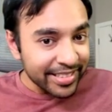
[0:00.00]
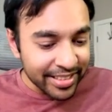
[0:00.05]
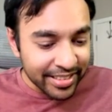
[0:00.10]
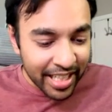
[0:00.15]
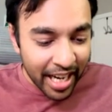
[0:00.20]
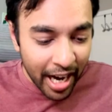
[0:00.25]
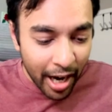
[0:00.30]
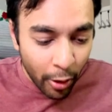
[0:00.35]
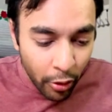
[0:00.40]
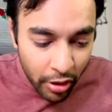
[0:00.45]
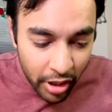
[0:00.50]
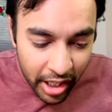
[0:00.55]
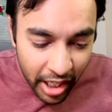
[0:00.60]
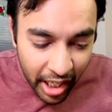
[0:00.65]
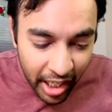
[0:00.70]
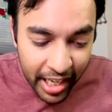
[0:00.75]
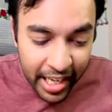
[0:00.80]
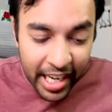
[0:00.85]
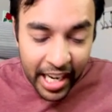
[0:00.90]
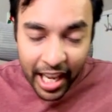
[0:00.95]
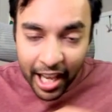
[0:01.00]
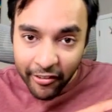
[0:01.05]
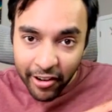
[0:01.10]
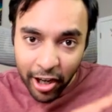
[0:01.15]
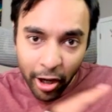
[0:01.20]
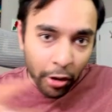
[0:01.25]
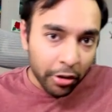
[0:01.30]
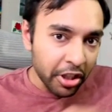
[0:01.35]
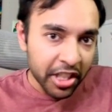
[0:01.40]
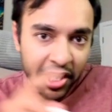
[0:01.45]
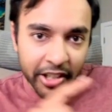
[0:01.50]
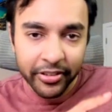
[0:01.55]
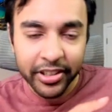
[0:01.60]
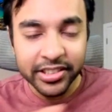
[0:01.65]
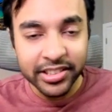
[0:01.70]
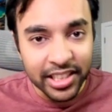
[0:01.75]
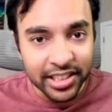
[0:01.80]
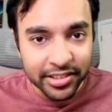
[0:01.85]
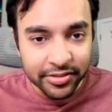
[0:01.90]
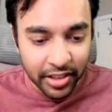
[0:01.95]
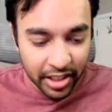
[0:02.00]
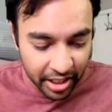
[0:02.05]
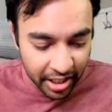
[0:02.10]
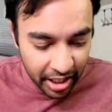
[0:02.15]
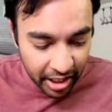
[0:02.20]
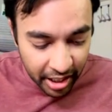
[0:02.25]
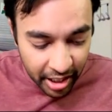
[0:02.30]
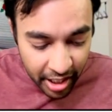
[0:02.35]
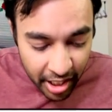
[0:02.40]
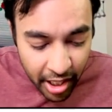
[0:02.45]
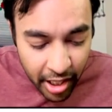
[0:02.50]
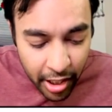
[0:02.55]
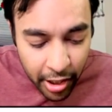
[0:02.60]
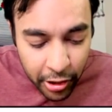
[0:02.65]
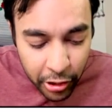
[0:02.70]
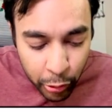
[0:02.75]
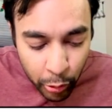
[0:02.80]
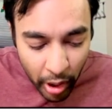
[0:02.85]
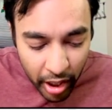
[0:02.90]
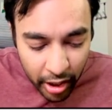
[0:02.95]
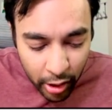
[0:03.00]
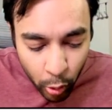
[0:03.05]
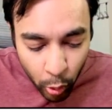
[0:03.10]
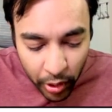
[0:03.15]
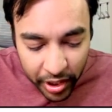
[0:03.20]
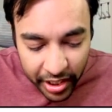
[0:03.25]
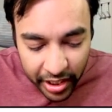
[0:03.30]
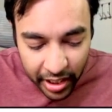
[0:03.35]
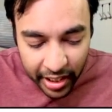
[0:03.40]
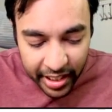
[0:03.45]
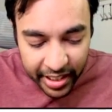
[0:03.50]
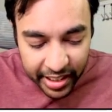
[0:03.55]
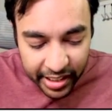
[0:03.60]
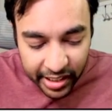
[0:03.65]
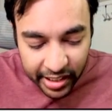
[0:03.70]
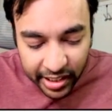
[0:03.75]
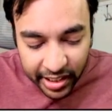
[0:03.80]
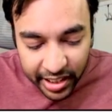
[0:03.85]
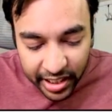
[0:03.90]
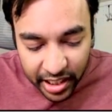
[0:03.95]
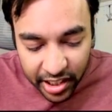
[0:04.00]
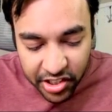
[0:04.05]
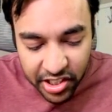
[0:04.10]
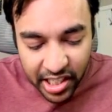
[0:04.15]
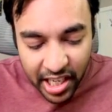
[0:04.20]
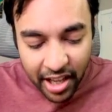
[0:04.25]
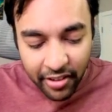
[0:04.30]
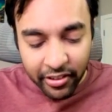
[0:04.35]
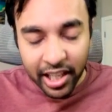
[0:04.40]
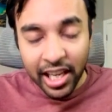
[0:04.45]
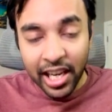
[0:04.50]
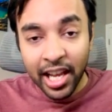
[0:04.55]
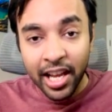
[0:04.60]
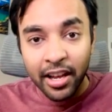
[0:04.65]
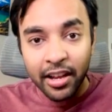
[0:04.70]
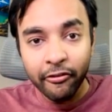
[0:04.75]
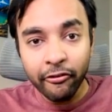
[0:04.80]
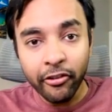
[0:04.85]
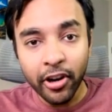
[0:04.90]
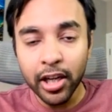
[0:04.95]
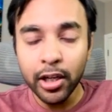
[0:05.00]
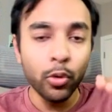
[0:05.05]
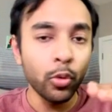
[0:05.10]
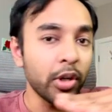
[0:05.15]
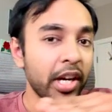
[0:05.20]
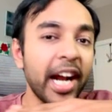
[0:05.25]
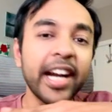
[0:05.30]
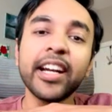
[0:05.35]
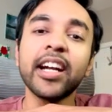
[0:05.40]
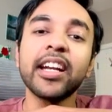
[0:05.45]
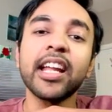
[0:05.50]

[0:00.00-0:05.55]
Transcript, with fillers: is how a level order traversal is working. You are going each level one node at a